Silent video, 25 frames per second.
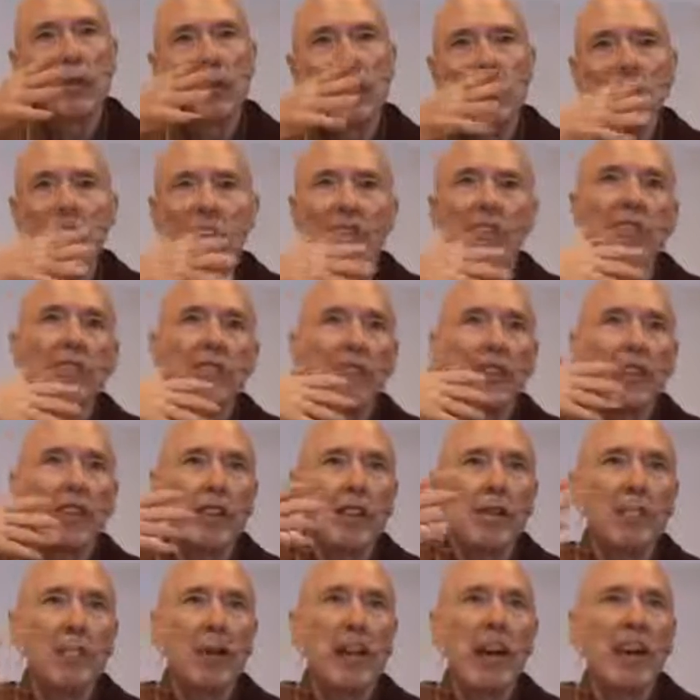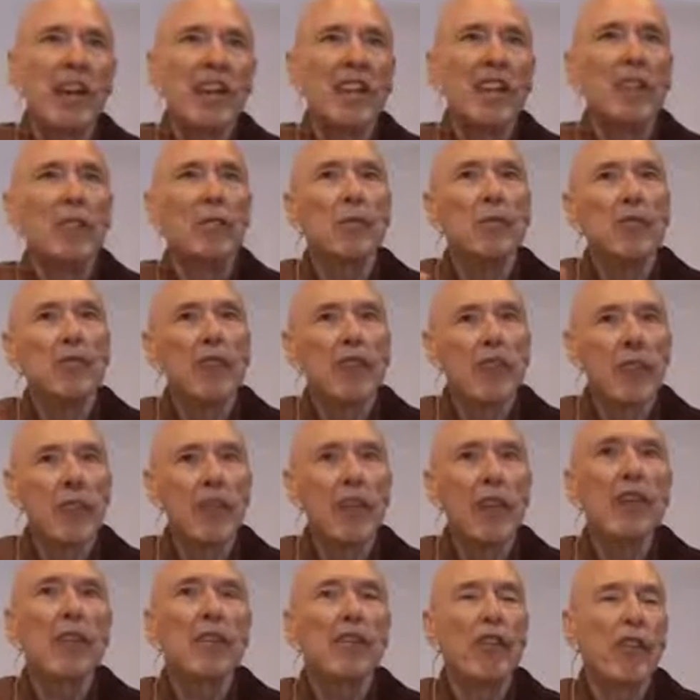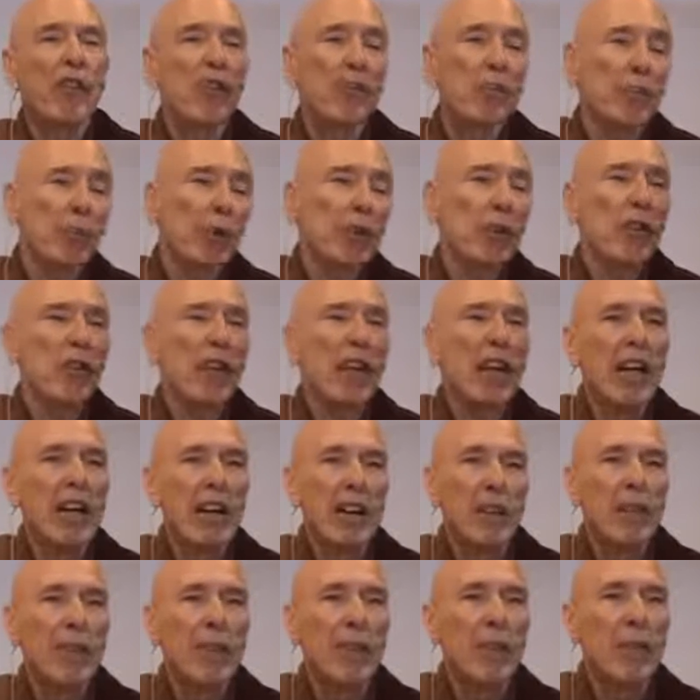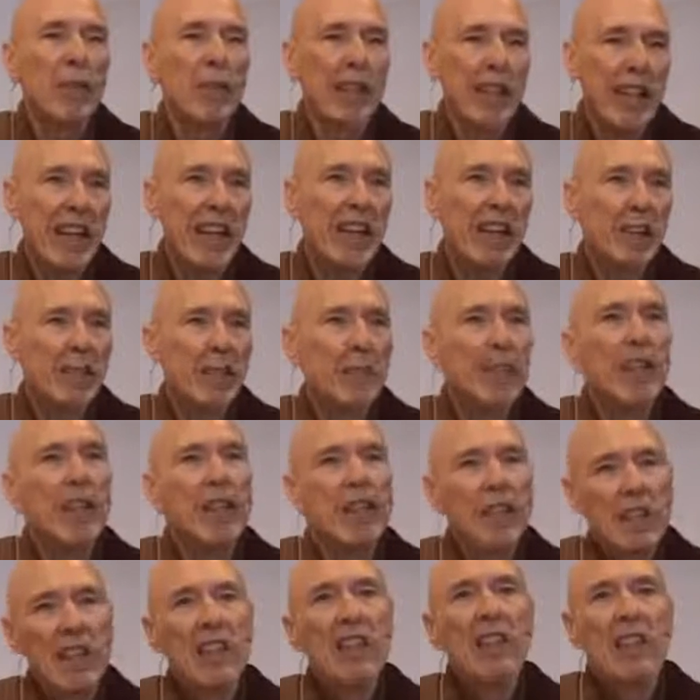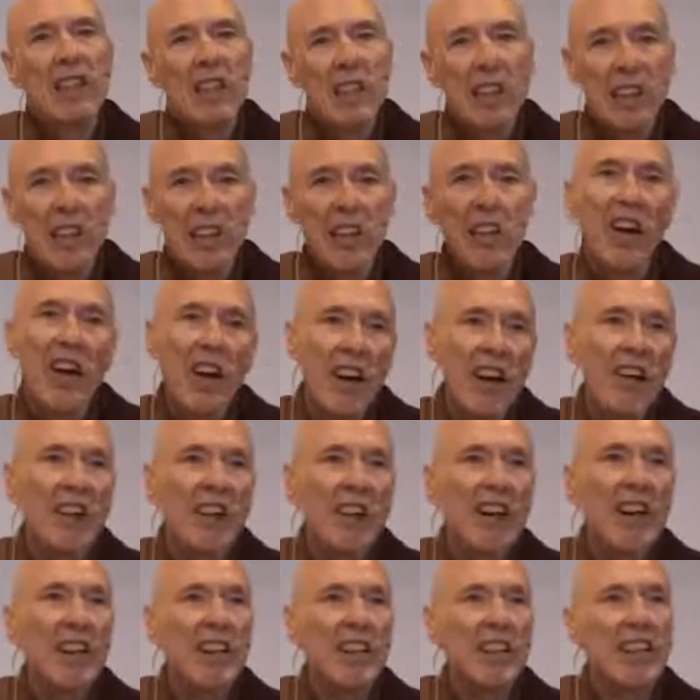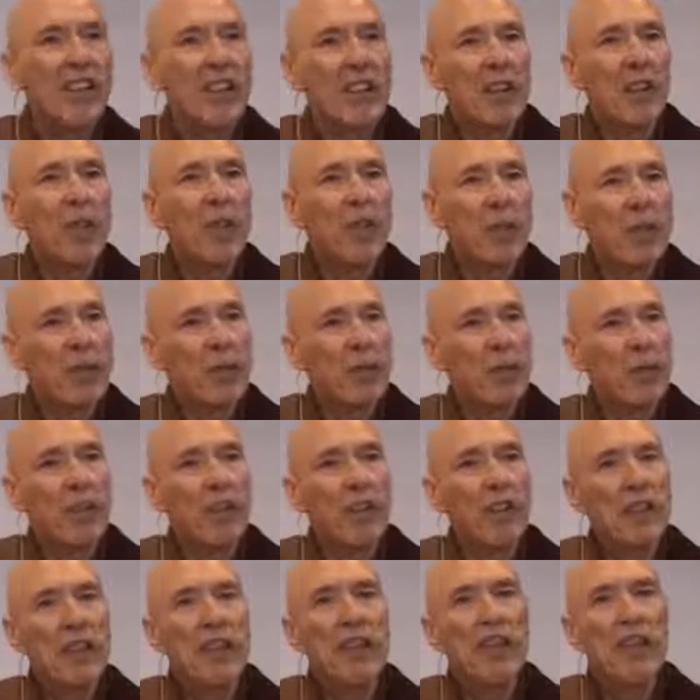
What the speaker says: that Ratthapala was living a very pure life and became an arahant, a holy one.